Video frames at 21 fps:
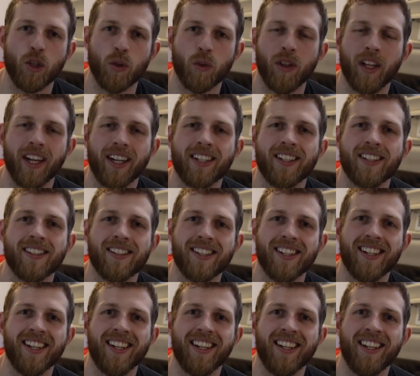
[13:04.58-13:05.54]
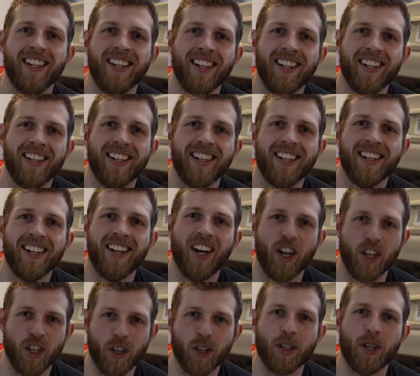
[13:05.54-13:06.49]
you'd like to see
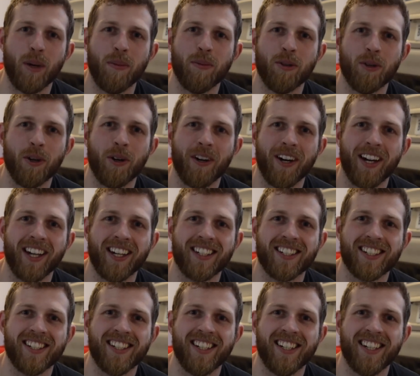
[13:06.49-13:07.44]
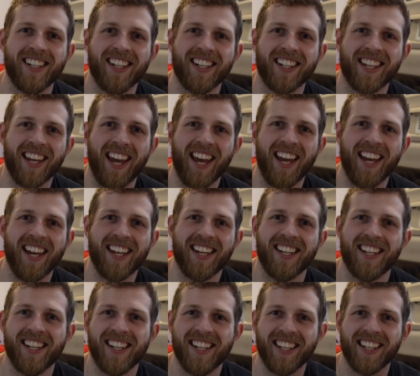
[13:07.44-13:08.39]
on your WRX. Okay?
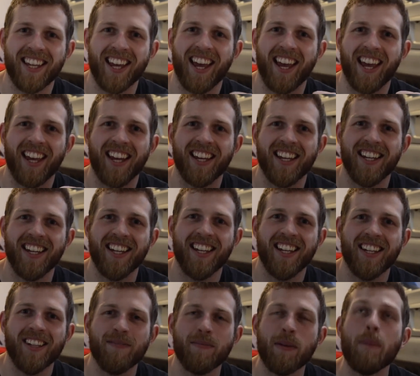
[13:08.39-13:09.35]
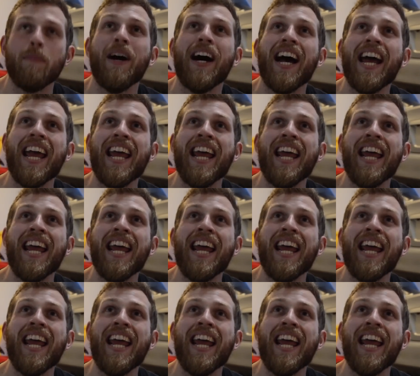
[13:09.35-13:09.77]
Okay. Bye-bye.